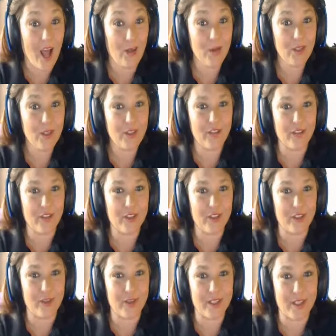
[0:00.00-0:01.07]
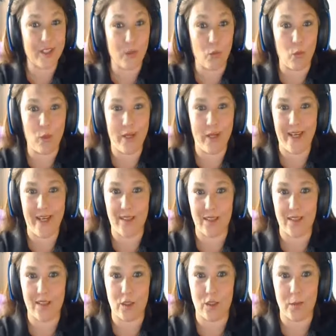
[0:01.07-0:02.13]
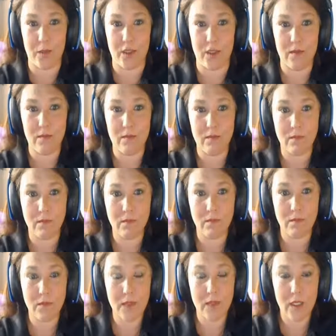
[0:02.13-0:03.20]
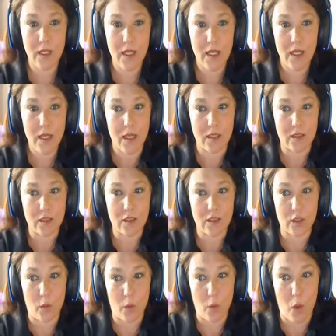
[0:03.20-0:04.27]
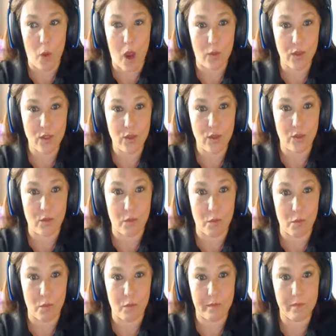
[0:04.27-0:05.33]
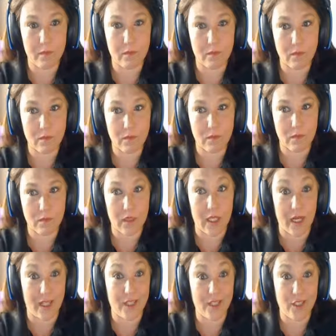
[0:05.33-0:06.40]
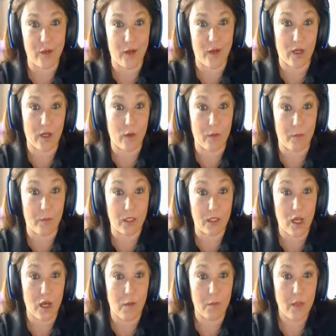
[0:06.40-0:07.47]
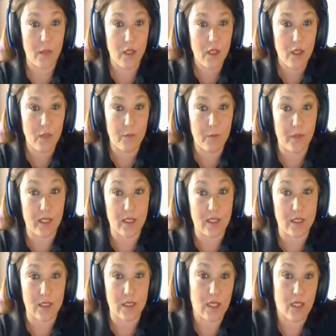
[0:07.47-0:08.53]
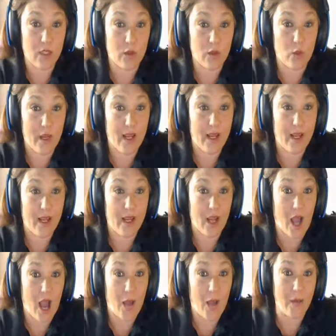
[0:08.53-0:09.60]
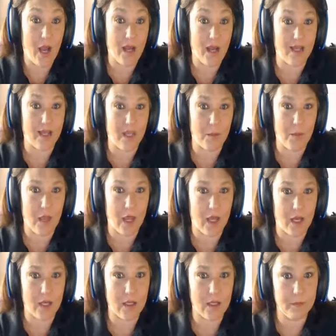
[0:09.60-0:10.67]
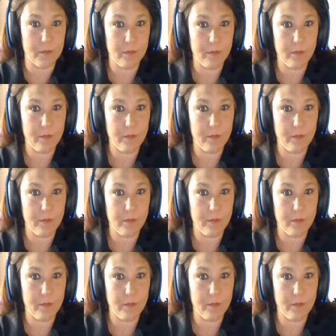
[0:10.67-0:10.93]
I was on the verge of doing something really stupid. And so I was told that I should go ahead and quit my job because either way, I'm not going to get paid.